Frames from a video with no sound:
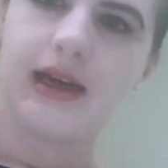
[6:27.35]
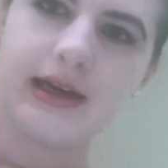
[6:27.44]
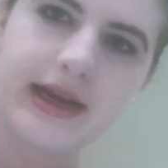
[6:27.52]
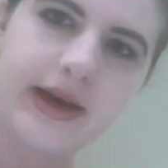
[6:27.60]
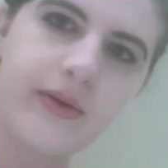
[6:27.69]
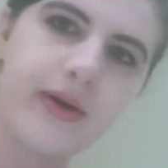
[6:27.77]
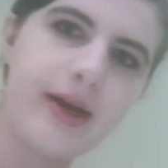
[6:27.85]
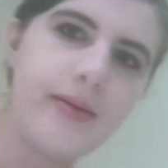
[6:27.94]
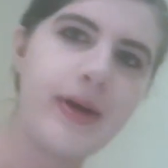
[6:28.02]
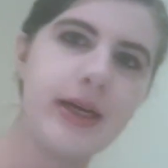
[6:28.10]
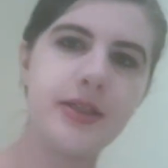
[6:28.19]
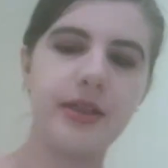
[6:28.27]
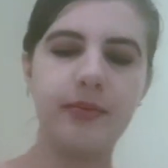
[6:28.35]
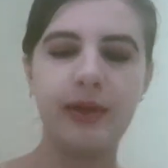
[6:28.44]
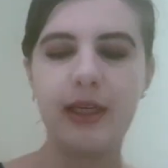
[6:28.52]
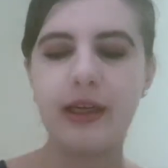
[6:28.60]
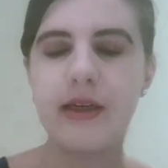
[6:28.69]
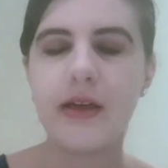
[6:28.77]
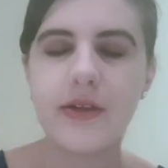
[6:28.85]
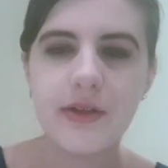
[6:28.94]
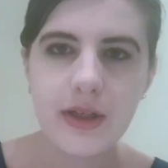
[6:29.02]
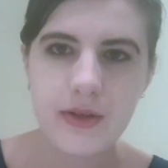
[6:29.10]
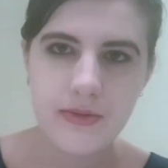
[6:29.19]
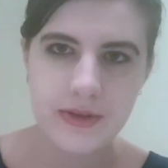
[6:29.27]
Now, I imagine being in an
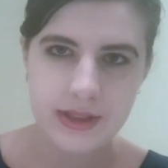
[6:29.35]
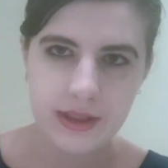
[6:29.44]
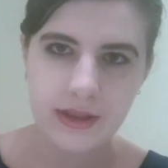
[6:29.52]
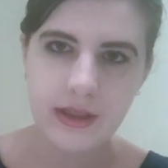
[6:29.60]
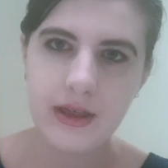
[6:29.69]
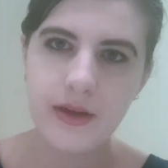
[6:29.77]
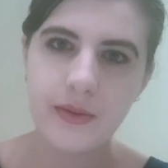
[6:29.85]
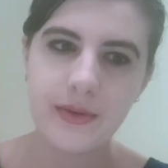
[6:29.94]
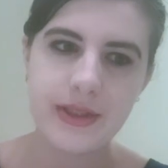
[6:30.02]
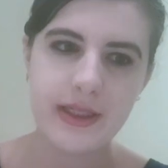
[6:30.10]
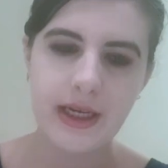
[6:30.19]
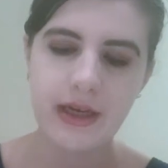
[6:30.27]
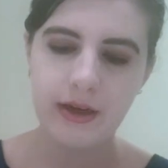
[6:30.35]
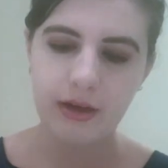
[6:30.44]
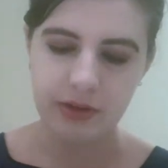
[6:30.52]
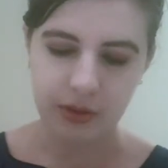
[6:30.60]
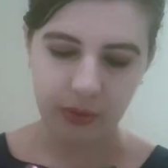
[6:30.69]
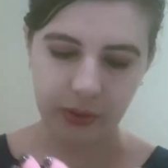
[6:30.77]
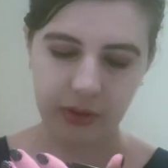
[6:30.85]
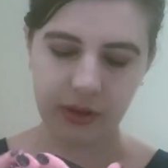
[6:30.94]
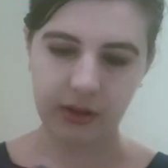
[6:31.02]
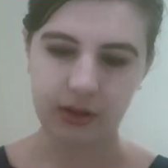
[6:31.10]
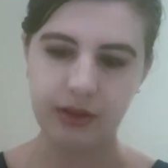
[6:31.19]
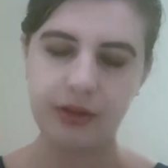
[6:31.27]
underground facility would take a toll
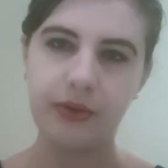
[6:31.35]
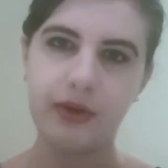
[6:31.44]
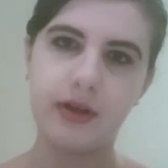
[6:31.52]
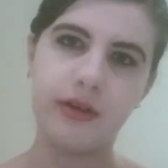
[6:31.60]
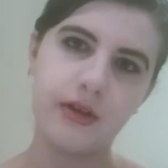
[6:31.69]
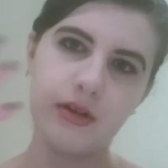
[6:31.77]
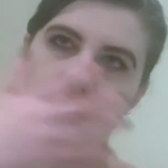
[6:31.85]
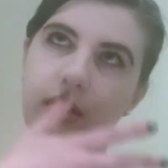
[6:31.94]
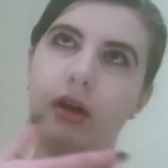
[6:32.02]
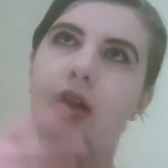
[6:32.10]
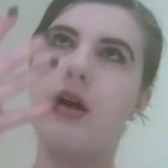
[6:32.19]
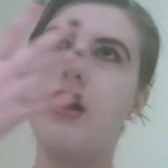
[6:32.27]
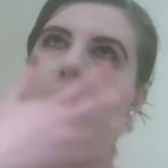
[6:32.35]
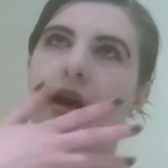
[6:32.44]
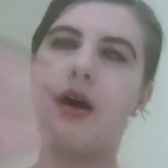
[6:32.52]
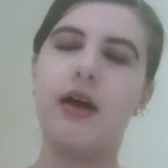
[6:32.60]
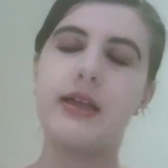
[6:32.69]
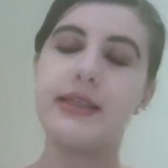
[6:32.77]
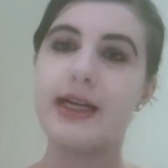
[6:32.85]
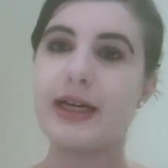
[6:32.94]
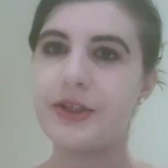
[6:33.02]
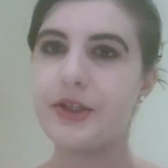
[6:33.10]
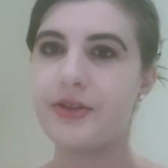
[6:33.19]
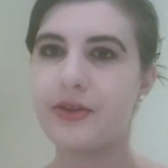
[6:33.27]
on your
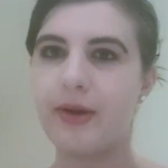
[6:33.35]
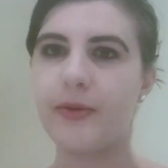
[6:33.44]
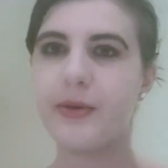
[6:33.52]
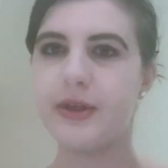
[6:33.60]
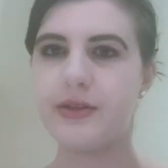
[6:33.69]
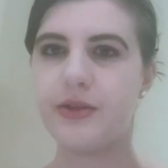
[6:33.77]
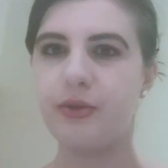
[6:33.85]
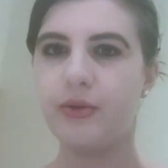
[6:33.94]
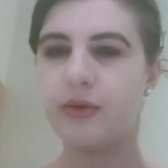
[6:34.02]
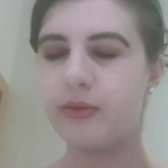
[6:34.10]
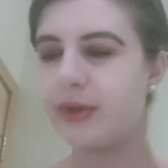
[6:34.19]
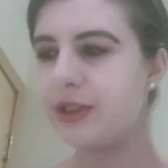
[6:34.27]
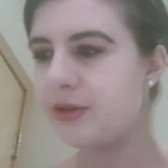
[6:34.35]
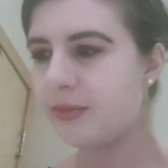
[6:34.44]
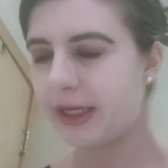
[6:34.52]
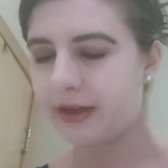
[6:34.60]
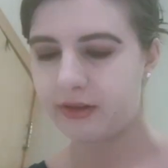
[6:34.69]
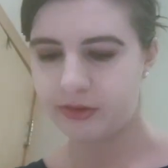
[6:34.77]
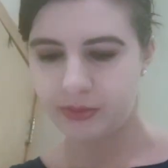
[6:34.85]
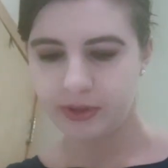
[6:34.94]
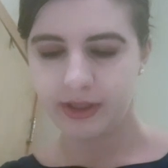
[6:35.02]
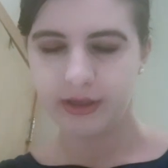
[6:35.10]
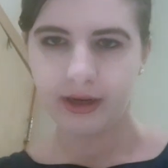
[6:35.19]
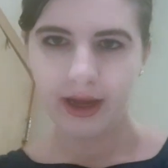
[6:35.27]
stature. So I'm going to redo my
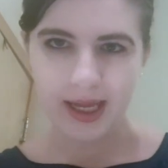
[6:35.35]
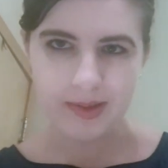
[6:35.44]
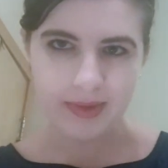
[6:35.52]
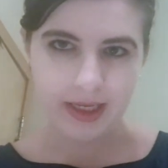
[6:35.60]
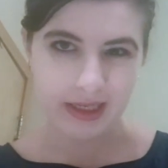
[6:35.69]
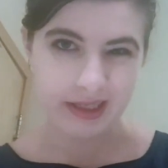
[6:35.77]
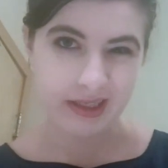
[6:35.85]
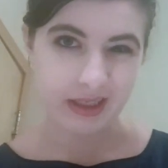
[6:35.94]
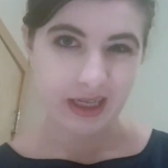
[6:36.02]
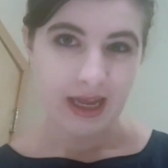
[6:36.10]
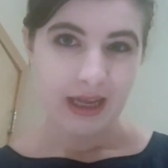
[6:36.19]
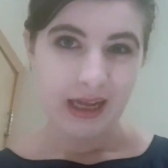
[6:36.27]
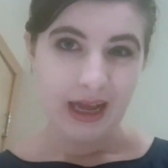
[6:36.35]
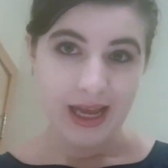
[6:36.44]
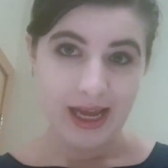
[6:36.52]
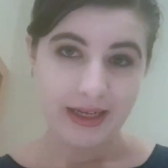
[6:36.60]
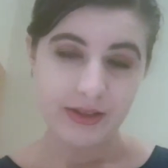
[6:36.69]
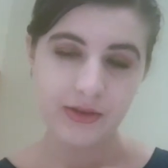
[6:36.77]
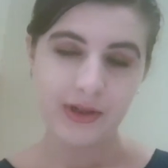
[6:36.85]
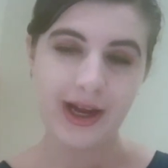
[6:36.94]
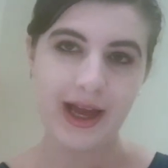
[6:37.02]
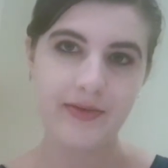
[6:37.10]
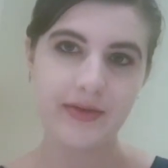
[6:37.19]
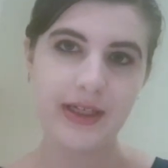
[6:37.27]
contour and make it extra
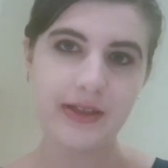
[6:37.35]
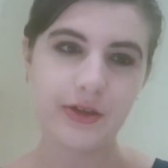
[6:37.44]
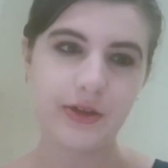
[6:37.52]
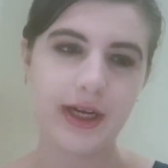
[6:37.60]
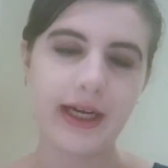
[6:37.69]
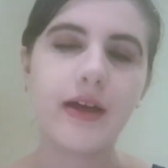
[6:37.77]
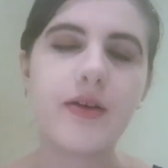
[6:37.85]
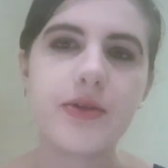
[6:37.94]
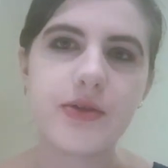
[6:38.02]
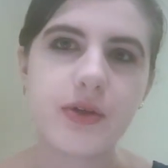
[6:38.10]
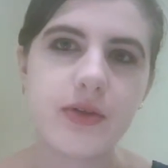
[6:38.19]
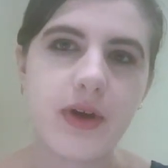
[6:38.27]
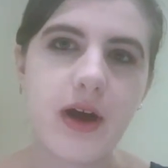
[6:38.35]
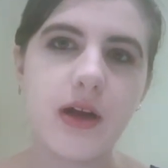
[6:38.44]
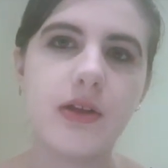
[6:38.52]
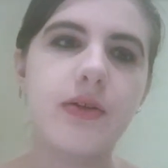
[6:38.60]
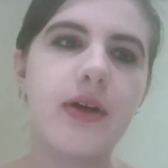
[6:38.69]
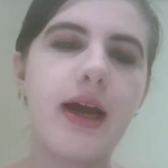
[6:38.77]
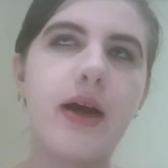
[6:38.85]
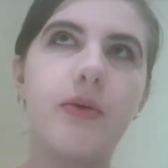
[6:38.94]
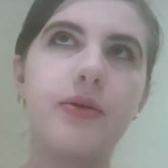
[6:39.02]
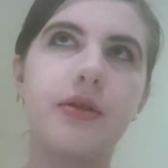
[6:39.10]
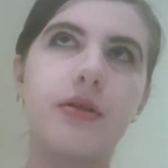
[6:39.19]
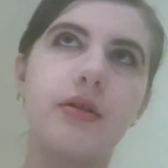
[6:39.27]
heavy to try and give a sort of hollowed
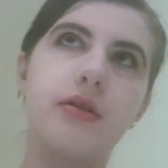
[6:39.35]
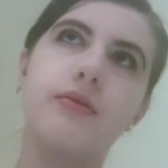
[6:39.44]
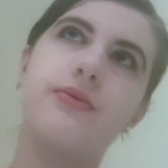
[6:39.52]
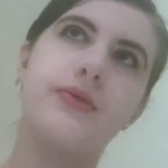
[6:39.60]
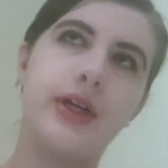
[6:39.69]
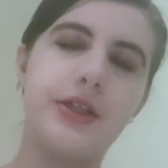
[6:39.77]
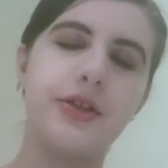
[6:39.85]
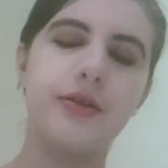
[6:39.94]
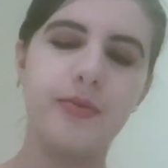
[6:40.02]
out facial